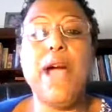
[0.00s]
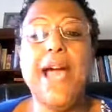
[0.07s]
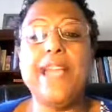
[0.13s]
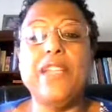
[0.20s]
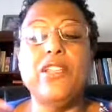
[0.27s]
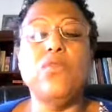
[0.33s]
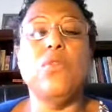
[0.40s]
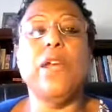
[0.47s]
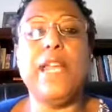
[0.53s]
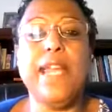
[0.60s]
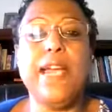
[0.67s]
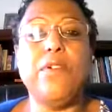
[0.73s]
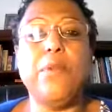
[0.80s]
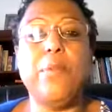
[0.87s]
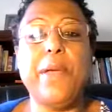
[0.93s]
do you want to
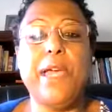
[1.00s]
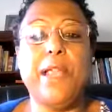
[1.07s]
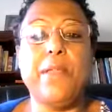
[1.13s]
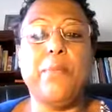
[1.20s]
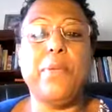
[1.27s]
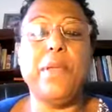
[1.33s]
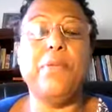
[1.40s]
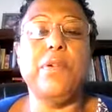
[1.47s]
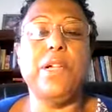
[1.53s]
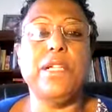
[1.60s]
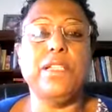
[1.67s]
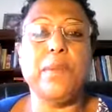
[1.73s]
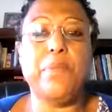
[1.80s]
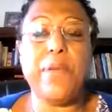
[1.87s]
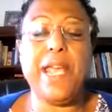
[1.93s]
have a panel of people?
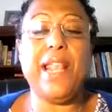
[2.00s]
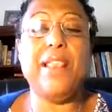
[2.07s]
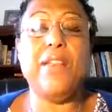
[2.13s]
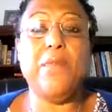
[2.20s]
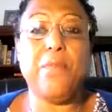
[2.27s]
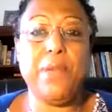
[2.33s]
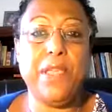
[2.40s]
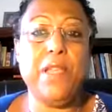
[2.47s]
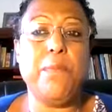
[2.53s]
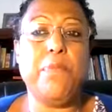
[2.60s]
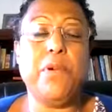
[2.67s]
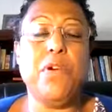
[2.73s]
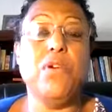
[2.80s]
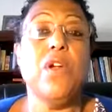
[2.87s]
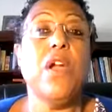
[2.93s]
Because a panel of
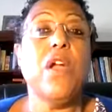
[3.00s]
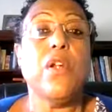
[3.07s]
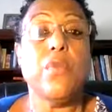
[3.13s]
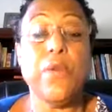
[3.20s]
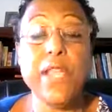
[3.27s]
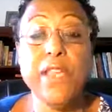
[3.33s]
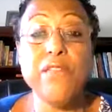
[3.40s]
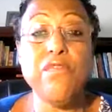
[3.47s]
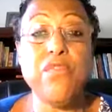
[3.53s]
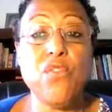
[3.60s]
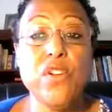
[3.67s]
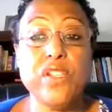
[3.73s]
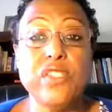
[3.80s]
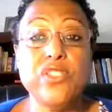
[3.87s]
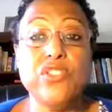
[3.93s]
people
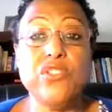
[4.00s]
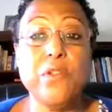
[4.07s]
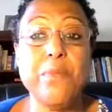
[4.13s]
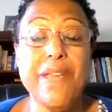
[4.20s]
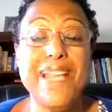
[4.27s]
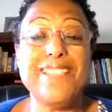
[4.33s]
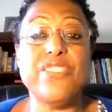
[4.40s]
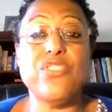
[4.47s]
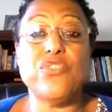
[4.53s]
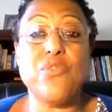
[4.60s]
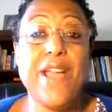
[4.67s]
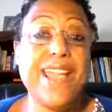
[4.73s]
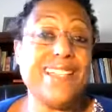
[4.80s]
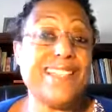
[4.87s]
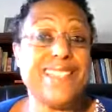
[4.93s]
reinforces your message,
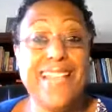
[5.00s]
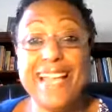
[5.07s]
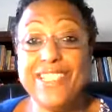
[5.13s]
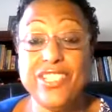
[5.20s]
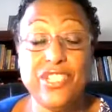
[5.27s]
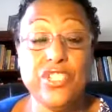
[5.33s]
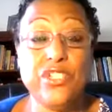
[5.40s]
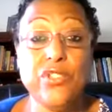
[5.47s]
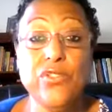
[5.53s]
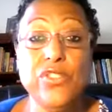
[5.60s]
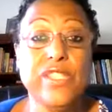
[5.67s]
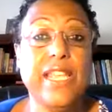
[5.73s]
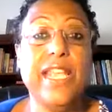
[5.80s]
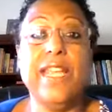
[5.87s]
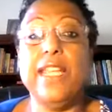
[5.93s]
right? It's not just you
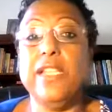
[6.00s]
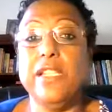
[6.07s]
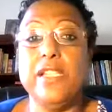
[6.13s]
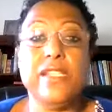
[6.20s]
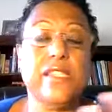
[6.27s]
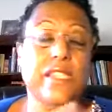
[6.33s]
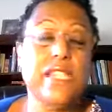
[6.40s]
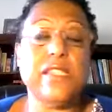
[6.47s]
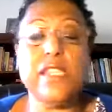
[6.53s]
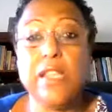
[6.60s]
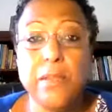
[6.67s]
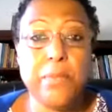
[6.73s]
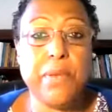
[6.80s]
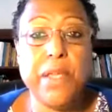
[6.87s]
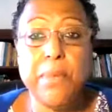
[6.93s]
saying it. It's 6
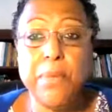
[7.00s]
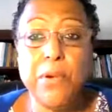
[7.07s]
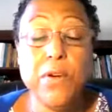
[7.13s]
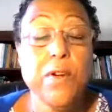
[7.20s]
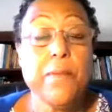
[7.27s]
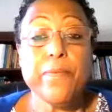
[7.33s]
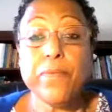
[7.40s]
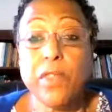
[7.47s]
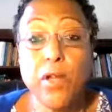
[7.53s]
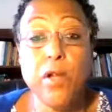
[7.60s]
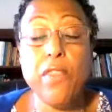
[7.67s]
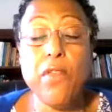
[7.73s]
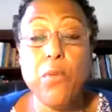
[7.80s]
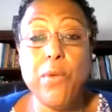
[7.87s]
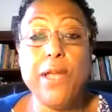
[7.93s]
other people
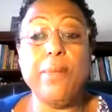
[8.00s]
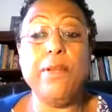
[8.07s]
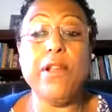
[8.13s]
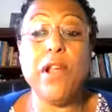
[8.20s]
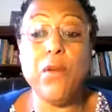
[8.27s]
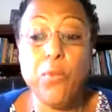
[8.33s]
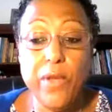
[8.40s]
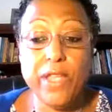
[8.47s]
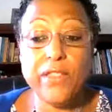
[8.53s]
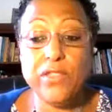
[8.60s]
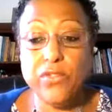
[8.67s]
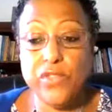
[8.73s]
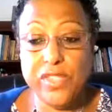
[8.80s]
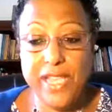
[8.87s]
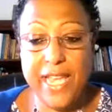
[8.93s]
on the webinar with
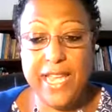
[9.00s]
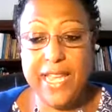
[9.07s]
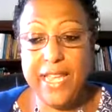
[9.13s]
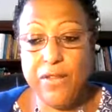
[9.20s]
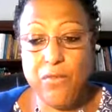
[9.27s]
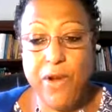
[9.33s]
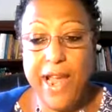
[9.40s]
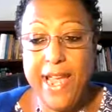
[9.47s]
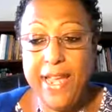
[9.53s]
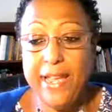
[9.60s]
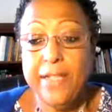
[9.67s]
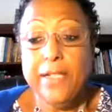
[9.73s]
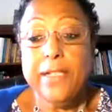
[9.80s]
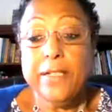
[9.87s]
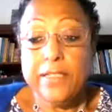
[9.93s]
you saying it, right?
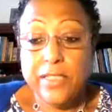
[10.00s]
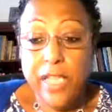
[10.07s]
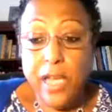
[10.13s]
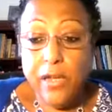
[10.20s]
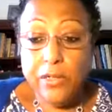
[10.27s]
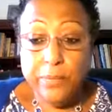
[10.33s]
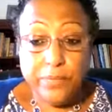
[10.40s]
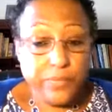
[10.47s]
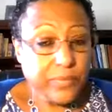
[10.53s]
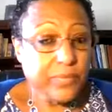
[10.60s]
So